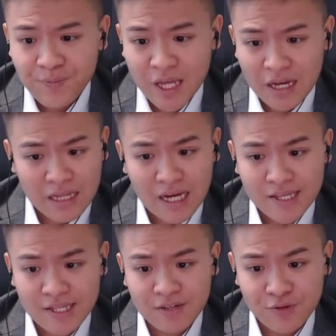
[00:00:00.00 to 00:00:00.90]
and
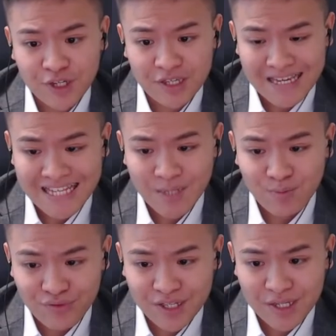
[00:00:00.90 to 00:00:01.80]
lastly, which is
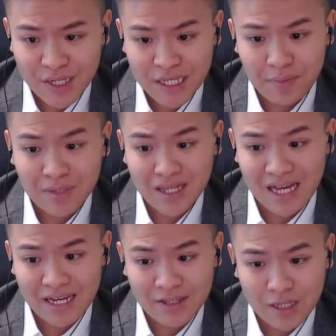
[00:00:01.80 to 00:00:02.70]
interpreting and
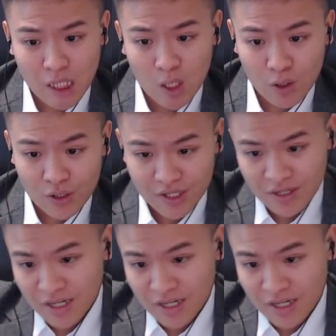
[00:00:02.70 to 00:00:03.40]
applying the laws,